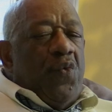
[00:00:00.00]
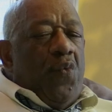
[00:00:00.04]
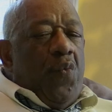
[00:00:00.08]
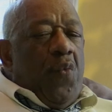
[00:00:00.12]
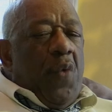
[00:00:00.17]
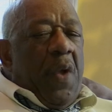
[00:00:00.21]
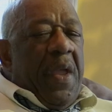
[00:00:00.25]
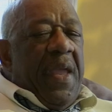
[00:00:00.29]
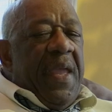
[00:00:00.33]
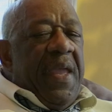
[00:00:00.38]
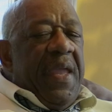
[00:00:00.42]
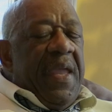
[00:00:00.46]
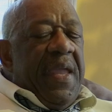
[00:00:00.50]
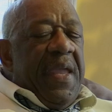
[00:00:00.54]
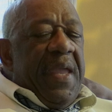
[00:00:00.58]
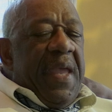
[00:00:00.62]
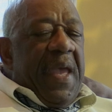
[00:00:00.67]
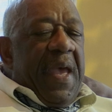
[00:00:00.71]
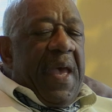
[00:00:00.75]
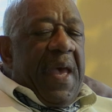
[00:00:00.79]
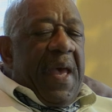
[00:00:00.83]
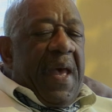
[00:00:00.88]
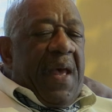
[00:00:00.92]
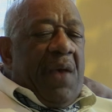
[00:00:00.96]
way
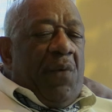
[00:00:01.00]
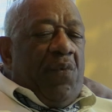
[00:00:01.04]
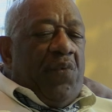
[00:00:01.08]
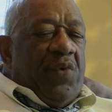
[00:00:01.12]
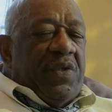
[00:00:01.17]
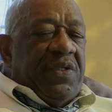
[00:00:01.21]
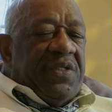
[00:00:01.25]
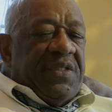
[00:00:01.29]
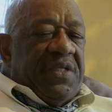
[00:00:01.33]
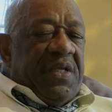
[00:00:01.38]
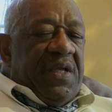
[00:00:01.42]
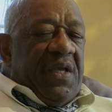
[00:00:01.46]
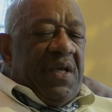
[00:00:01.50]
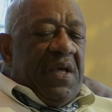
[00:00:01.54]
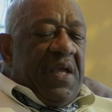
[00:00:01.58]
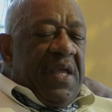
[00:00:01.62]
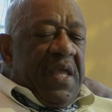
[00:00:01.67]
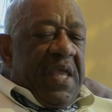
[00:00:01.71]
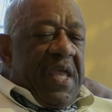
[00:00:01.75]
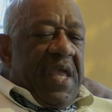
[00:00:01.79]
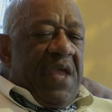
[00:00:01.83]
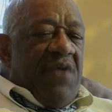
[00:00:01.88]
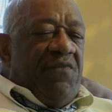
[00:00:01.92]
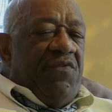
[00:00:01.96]
I would tell
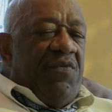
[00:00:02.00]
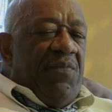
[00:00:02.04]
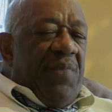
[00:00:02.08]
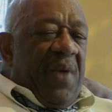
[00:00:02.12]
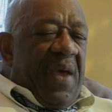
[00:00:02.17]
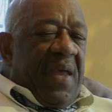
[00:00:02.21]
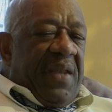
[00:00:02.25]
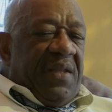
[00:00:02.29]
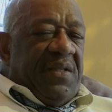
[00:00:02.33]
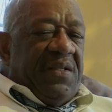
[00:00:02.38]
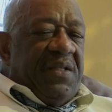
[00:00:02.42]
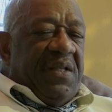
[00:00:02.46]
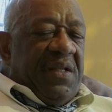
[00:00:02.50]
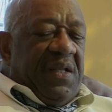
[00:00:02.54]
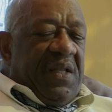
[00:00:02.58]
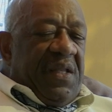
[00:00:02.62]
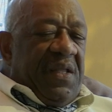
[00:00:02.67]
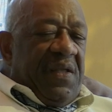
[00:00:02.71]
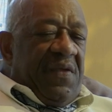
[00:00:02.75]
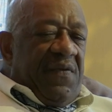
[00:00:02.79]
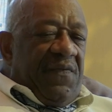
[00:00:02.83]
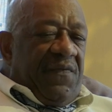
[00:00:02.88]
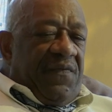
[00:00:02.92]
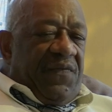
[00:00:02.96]
everybody to
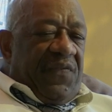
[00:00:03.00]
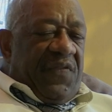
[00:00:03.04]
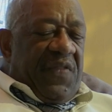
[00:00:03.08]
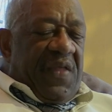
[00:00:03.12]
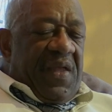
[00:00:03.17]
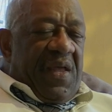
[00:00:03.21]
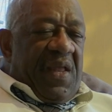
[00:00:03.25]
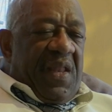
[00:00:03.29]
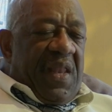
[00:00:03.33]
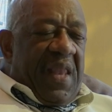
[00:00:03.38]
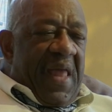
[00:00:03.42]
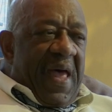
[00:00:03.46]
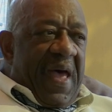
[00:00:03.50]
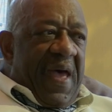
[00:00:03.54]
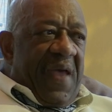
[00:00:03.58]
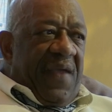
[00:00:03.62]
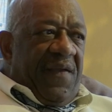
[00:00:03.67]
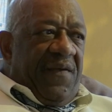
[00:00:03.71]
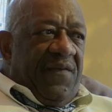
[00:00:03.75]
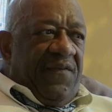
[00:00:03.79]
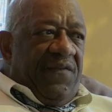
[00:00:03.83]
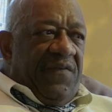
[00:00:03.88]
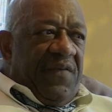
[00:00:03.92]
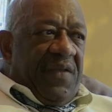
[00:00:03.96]
live their life
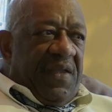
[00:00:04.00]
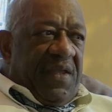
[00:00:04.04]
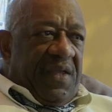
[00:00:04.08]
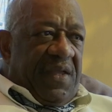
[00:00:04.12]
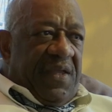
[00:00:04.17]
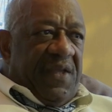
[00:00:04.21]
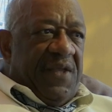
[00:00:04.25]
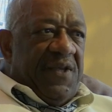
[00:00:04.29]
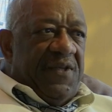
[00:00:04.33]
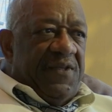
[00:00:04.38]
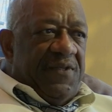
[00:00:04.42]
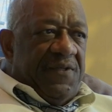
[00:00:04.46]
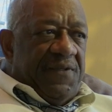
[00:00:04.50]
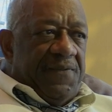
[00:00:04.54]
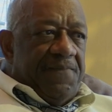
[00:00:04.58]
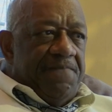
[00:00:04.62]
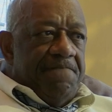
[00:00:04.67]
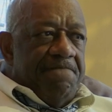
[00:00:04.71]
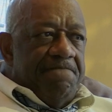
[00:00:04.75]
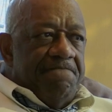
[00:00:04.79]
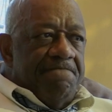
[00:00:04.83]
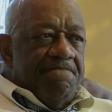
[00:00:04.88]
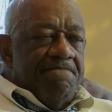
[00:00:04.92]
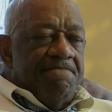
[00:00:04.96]
is
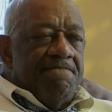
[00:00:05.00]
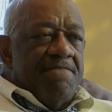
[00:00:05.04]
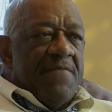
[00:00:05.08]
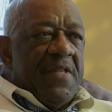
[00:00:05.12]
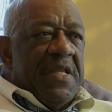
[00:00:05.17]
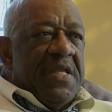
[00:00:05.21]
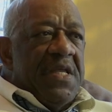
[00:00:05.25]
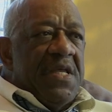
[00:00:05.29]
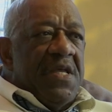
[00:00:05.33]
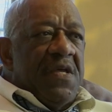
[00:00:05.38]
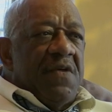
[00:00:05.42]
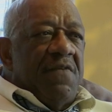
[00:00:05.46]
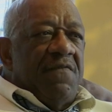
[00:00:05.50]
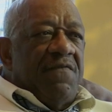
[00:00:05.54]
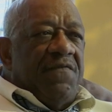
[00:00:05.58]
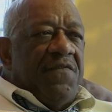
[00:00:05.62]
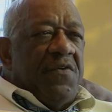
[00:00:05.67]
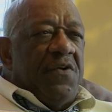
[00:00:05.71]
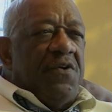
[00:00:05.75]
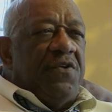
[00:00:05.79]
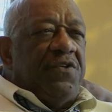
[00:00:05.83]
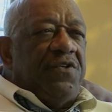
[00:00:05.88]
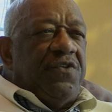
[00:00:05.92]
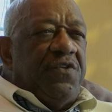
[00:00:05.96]

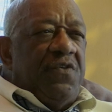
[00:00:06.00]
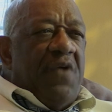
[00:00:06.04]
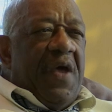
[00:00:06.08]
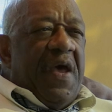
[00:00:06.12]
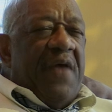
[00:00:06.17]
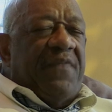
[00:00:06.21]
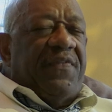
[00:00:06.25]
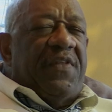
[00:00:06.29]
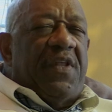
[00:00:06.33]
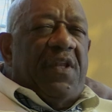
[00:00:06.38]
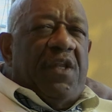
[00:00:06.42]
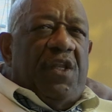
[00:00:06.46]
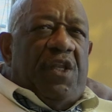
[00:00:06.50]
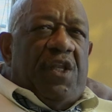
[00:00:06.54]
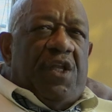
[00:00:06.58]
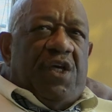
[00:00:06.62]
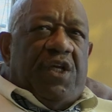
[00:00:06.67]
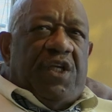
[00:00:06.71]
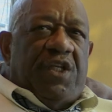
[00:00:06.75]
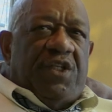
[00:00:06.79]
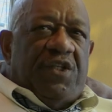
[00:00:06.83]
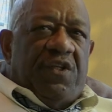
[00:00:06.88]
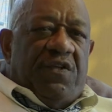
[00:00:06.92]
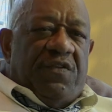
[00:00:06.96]
first, you have to
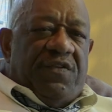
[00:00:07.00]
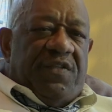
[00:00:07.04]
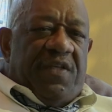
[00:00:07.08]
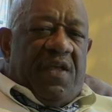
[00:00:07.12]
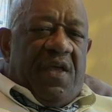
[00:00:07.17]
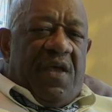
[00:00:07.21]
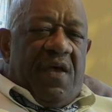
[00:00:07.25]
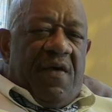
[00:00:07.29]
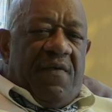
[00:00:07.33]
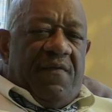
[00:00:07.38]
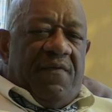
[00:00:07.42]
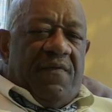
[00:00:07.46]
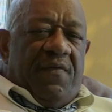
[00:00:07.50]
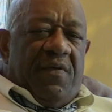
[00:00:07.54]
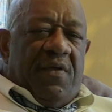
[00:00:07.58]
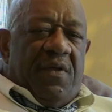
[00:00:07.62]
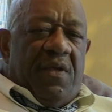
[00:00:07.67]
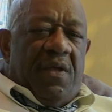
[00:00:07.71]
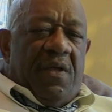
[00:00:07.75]
look at yourself.